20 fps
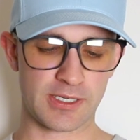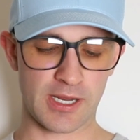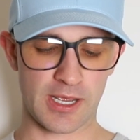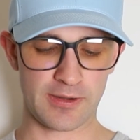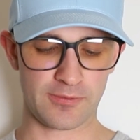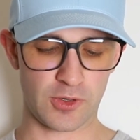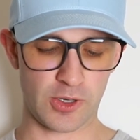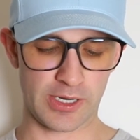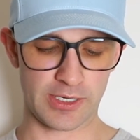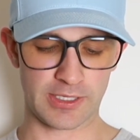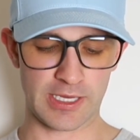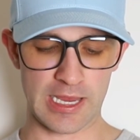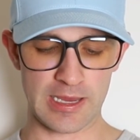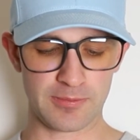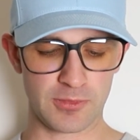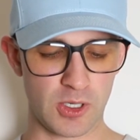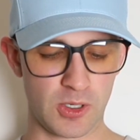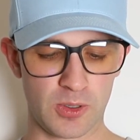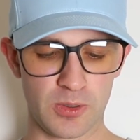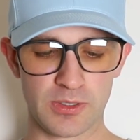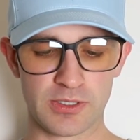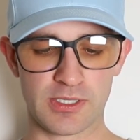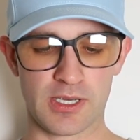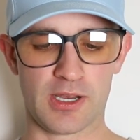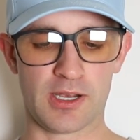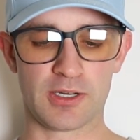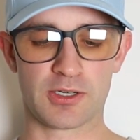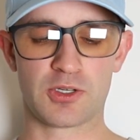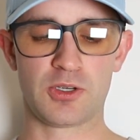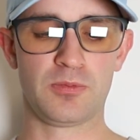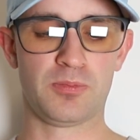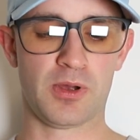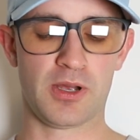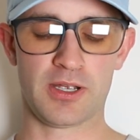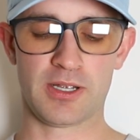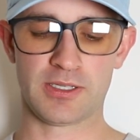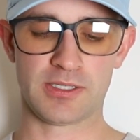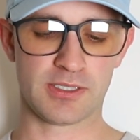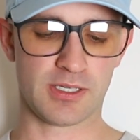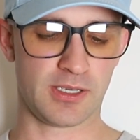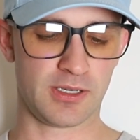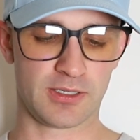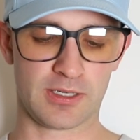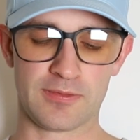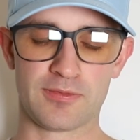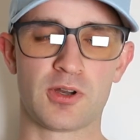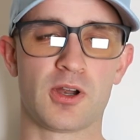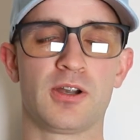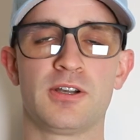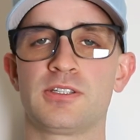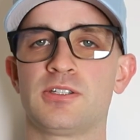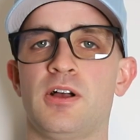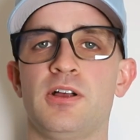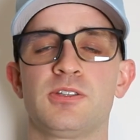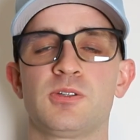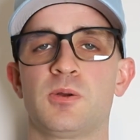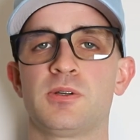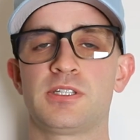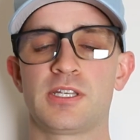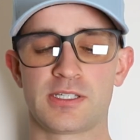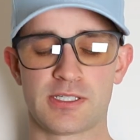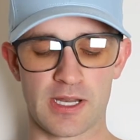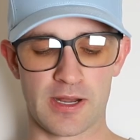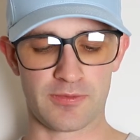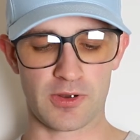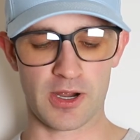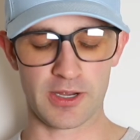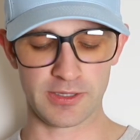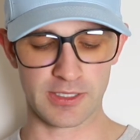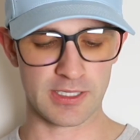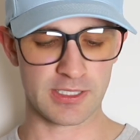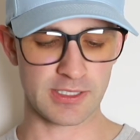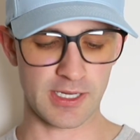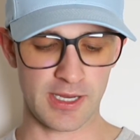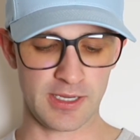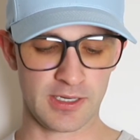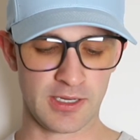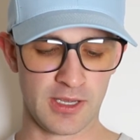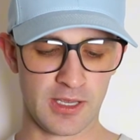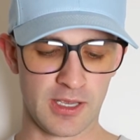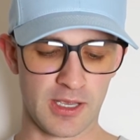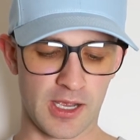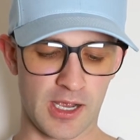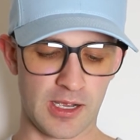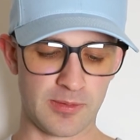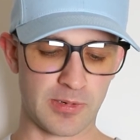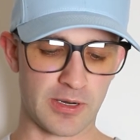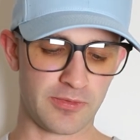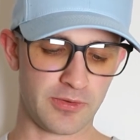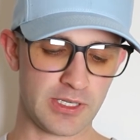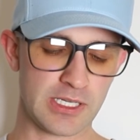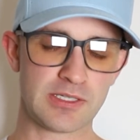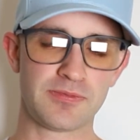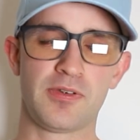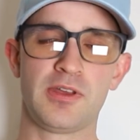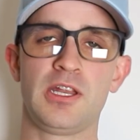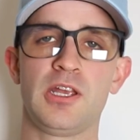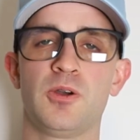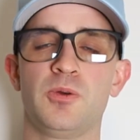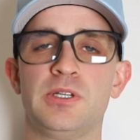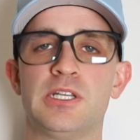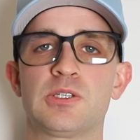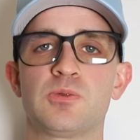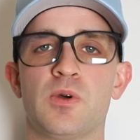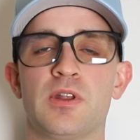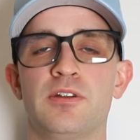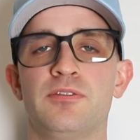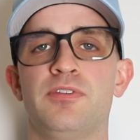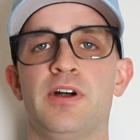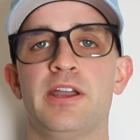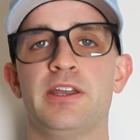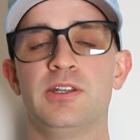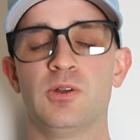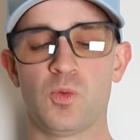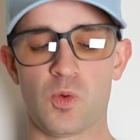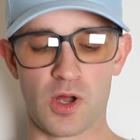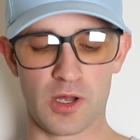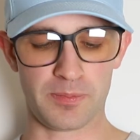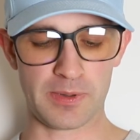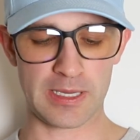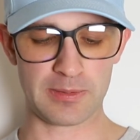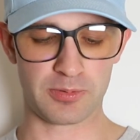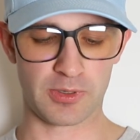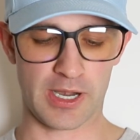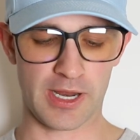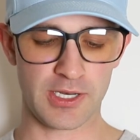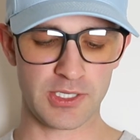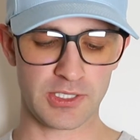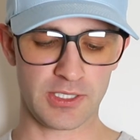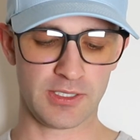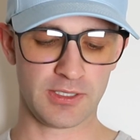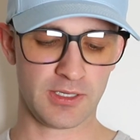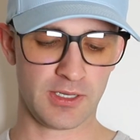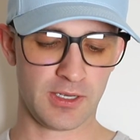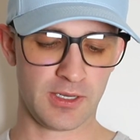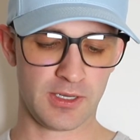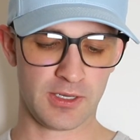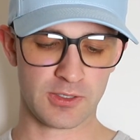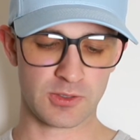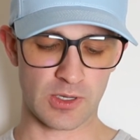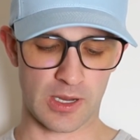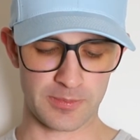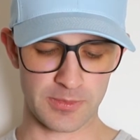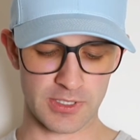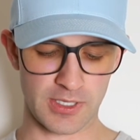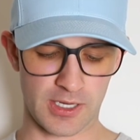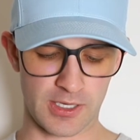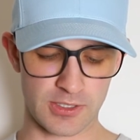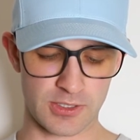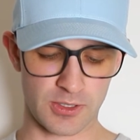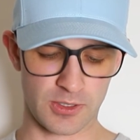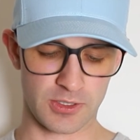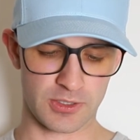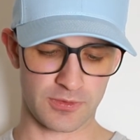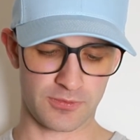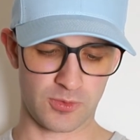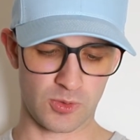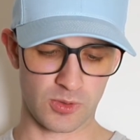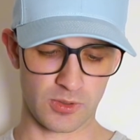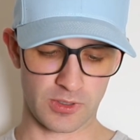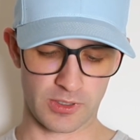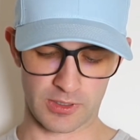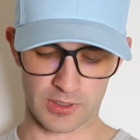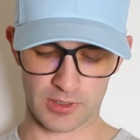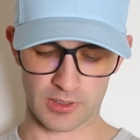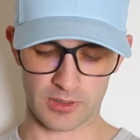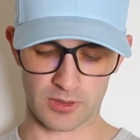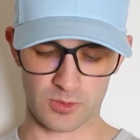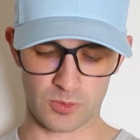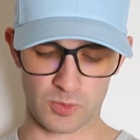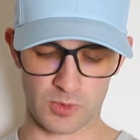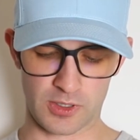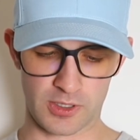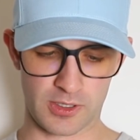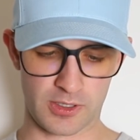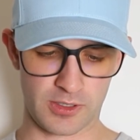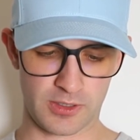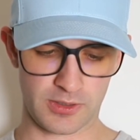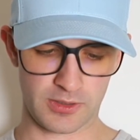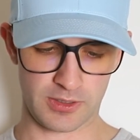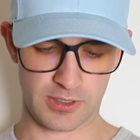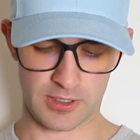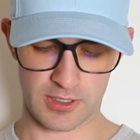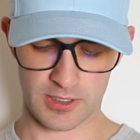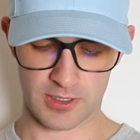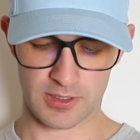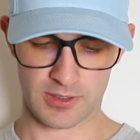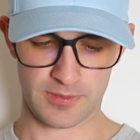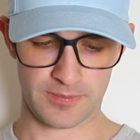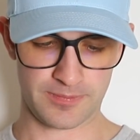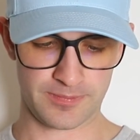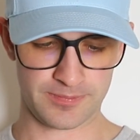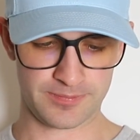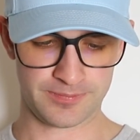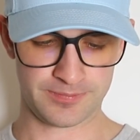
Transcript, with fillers: a ton of great game codes, uh, coupons, uh, gift cards, all sorts of stuff on this site. Uh, but for this video, we just want to find wallpaper engine. So I'm just going to search for uh, wall here.